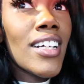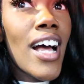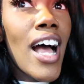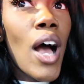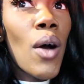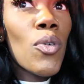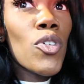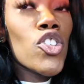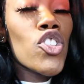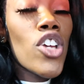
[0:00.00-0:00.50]

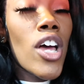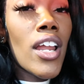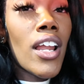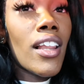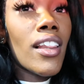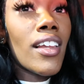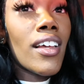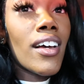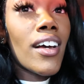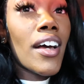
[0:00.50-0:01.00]
I was trying to
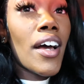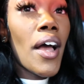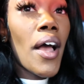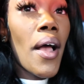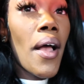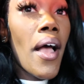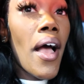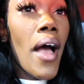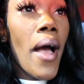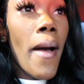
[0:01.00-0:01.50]
look
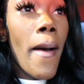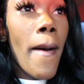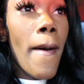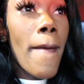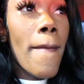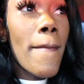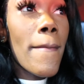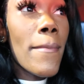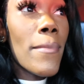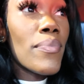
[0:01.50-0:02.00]

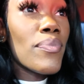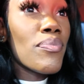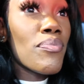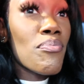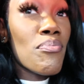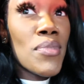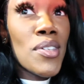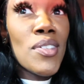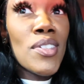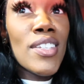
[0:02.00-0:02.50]

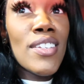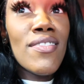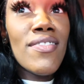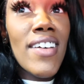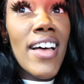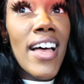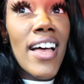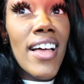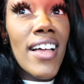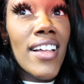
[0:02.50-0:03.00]

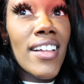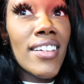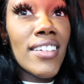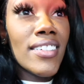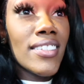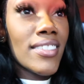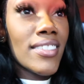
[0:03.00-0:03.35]
beautified.